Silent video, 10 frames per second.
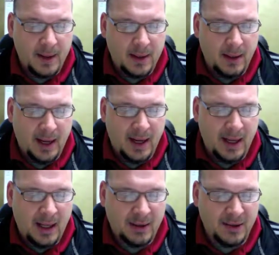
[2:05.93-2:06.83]

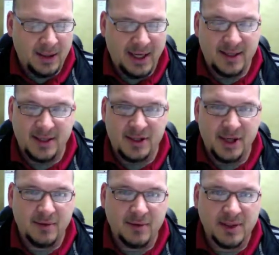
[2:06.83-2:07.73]
I look at that as a
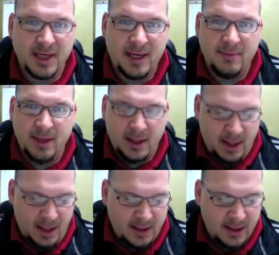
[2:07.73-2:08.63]
general statement,
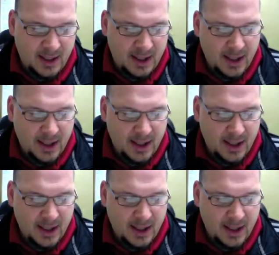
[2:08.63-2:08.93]
and then